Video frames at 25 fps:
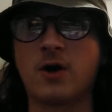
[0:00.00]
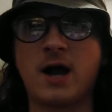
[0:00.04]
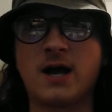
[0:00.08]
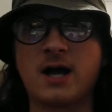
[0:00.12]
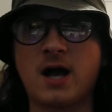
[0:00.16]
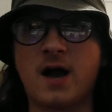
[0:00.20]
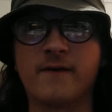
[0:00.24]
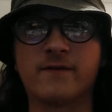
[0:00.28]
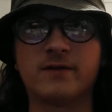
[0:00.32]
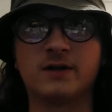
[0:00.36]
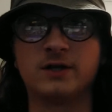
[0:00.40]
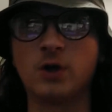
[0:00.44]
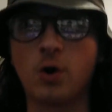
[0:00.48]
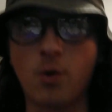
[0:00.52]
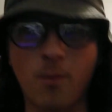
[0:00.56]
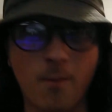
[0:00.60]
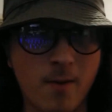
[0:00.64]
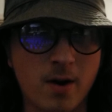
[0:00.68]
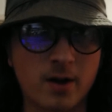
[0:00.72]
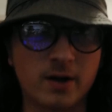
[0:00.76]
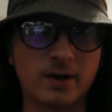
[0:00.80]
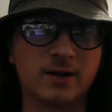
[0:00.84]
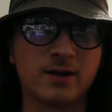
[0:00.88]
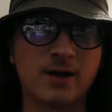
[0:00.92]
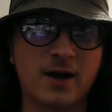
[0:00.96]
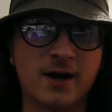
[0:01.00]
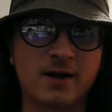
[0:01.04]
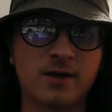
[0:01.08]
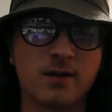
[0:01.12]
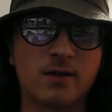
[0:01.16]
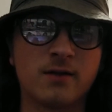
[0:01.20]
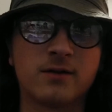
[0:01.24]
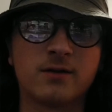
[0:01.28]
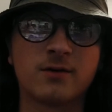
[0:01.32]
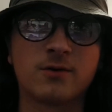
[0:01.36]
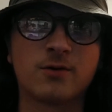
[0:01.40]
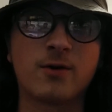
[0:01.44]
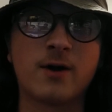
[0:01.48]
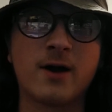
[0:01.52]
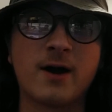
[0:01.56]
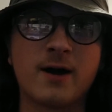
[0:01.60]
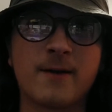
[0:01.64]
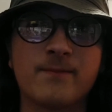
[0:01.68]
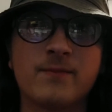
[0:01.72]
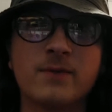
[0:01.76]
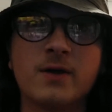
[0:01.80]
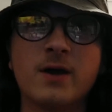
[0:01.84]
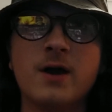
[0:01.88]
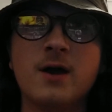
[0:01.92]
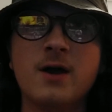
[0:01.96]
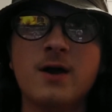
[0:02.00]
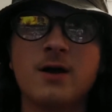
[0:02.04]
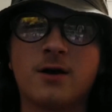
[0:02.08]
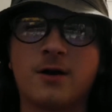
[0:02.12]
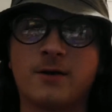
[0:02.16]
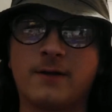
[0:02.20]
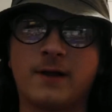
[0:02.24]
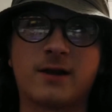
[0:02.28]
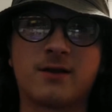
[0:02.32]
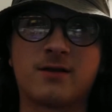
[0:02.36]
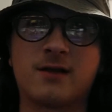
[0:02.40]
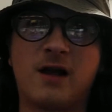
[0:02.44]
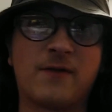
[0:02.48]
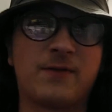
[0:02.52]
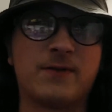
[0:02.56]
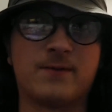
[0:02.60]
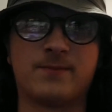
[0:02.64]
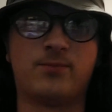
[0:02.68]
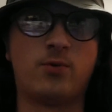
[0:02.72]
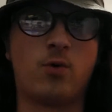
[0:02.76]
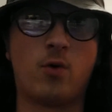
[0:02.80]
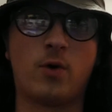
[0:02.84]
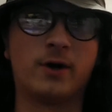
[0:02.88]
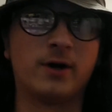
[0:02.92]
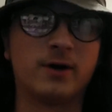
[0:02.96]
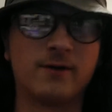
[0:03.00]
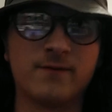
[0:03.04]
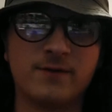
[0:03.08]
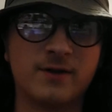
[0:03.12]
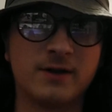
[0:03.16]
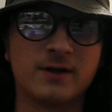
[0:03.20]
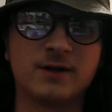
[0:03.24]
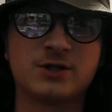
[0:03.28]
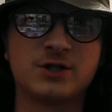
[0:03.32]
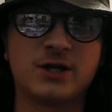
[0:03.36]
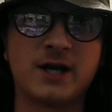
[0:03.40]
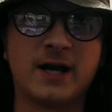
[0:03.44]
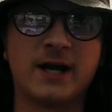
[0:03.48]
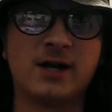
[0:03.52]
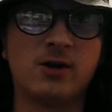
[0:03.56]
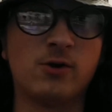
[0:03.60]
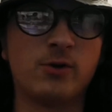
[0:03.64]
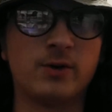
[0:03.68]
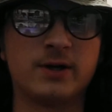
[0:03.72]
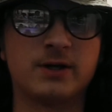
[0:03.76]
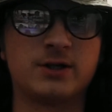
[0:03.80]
I obviously don't monetize this crap, because that's not the point of this channel.